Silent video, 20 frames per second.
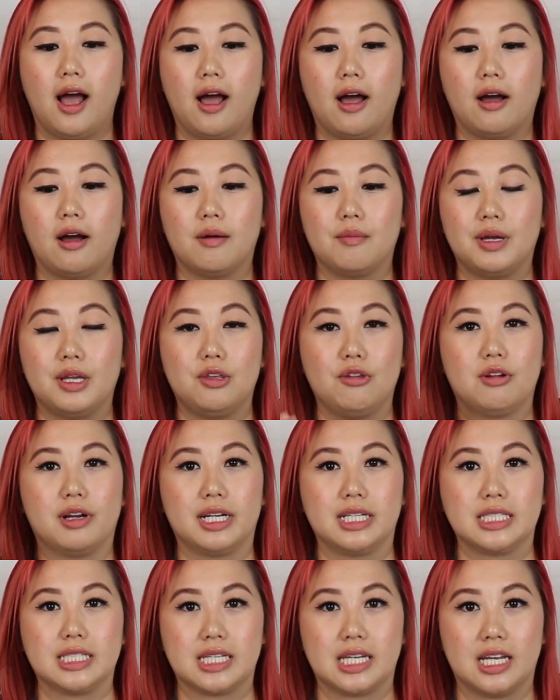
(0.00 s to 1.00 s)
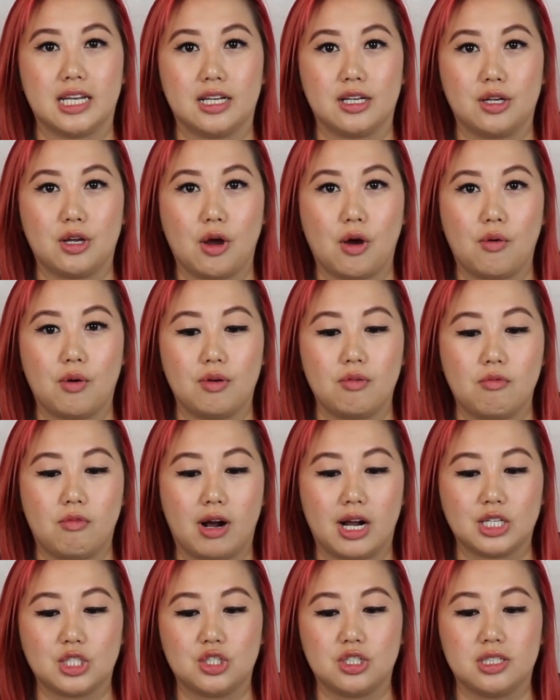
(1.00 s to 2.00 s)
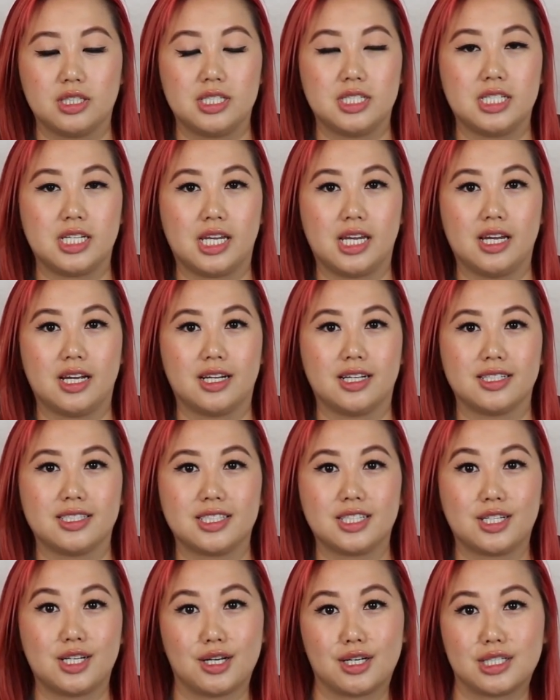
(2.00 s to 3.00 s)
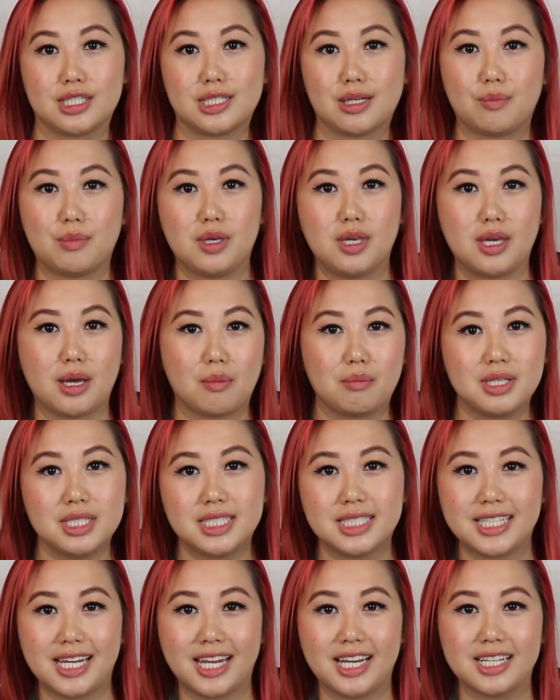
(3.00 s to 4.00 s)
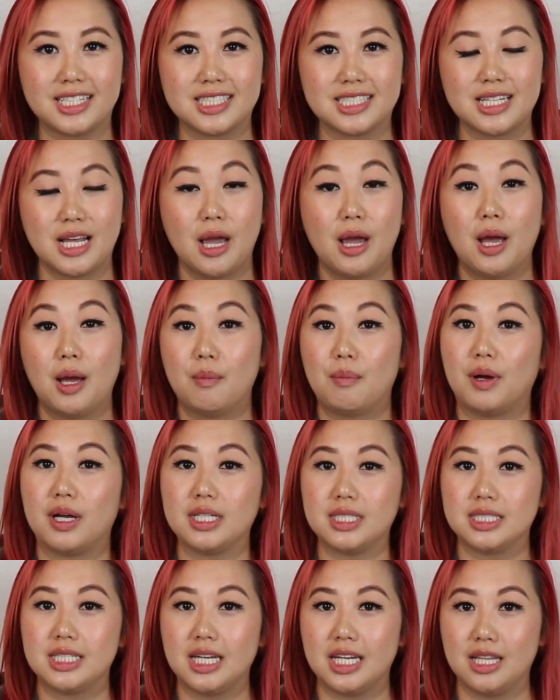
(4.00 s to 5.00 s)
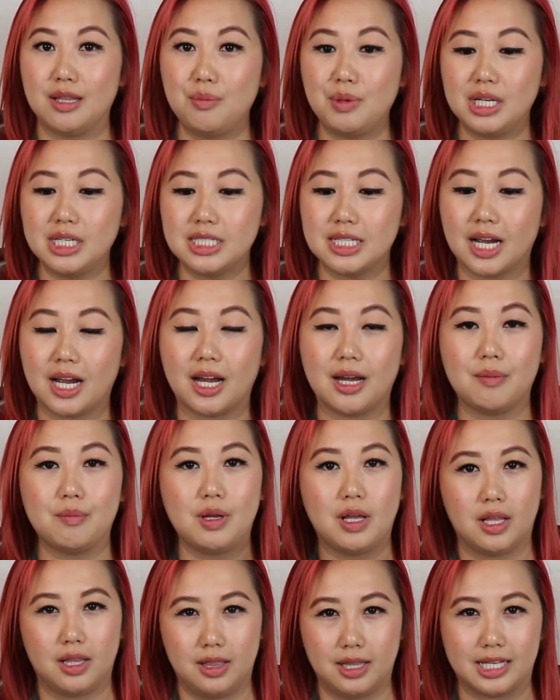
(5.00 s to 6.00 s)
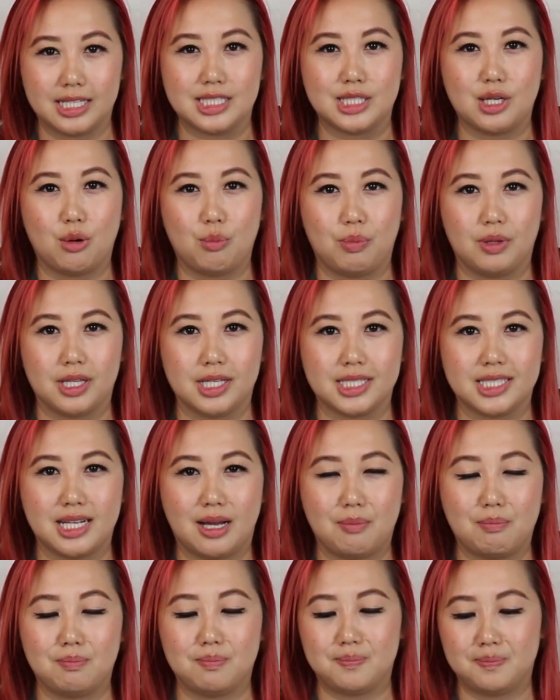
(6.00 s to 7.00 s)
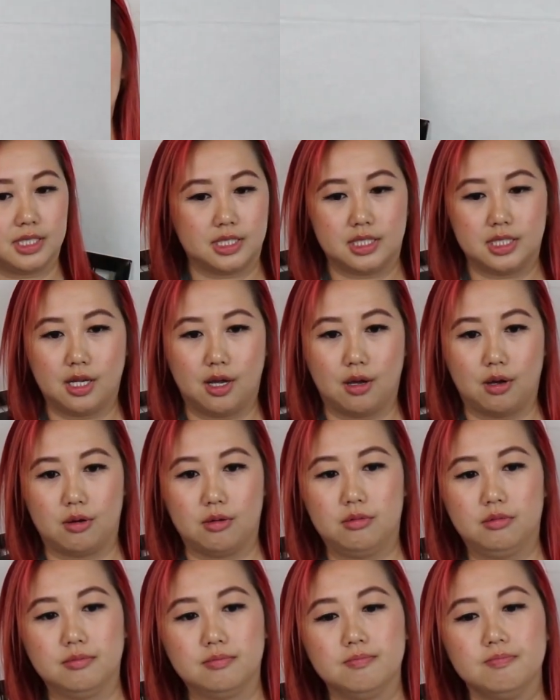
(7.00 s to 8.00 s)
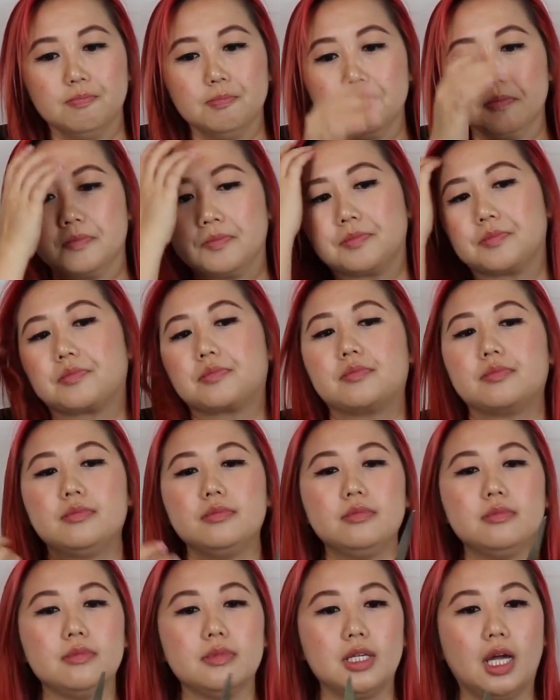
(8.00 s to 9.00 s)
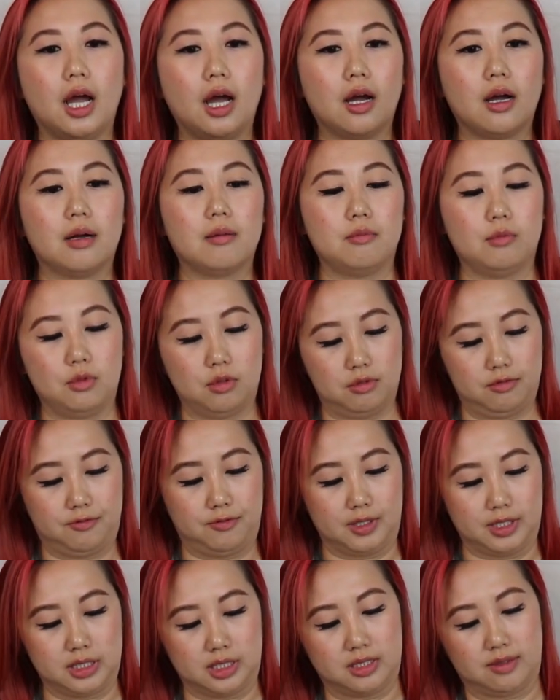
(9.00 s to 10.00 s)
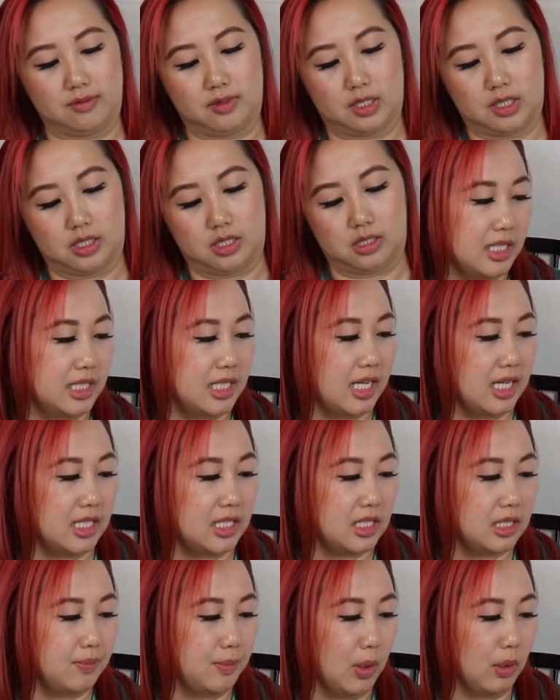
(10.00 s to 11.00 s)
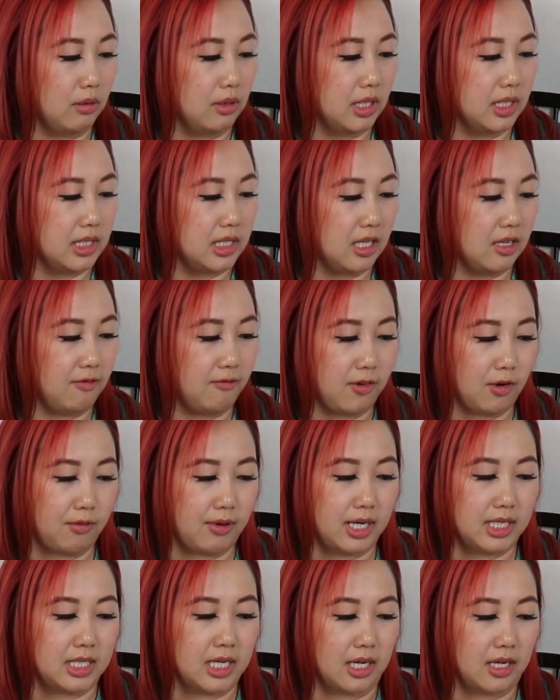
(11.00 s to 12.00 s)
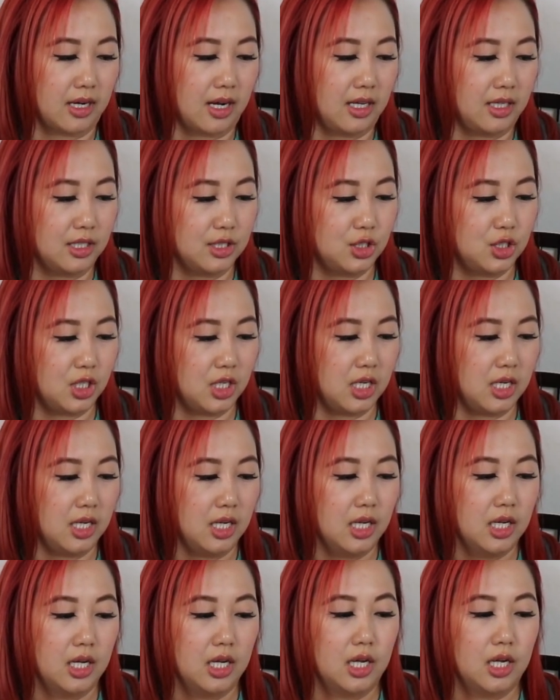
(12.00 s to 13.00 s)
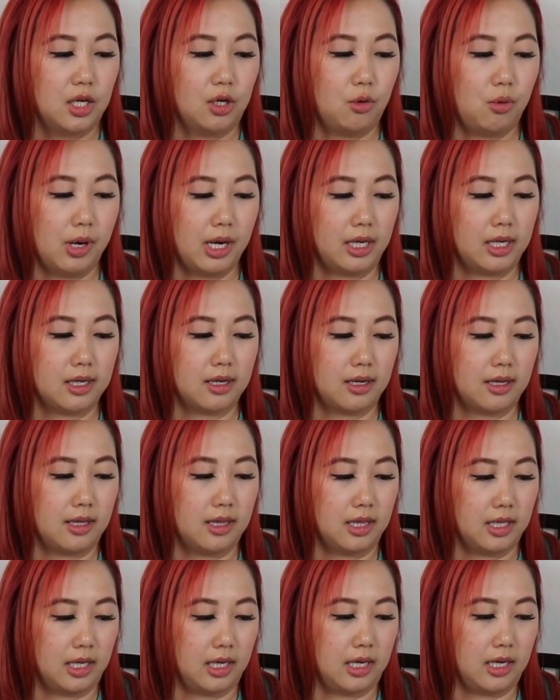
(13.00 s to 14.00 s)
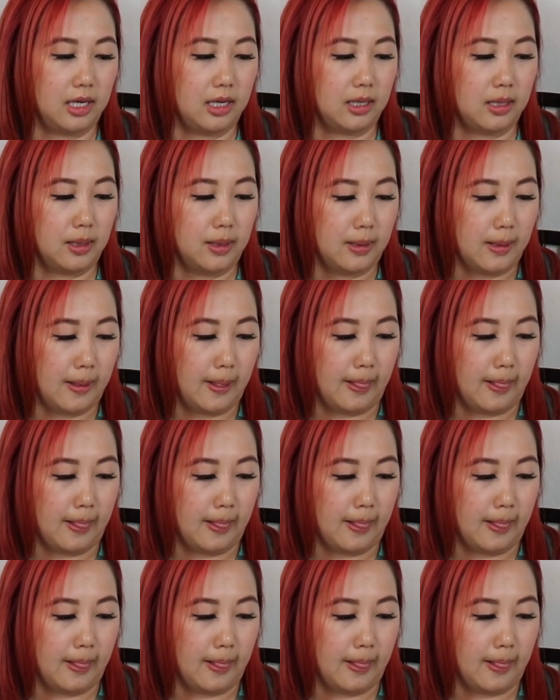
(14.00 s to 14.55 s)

and you guys can go and watch and see us cook some yummy steaks. But in the meantime, let's open this up. So, well, first of all, it says smokeless infrared technology, quick, clean,